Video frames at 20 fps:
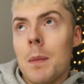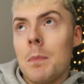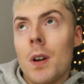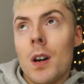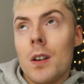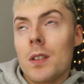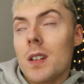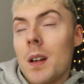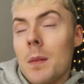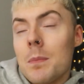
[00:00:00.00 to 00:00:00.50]

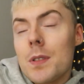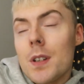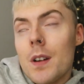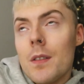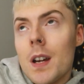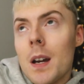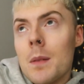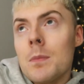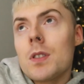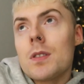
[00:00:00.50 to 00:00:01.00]
I'm
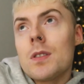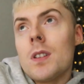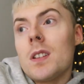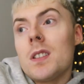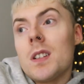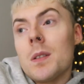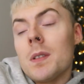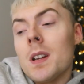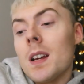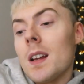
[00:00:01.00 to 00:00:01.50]
sorry, I'm just
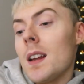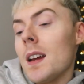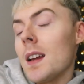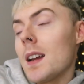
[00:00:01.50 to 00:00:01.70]
not doing it.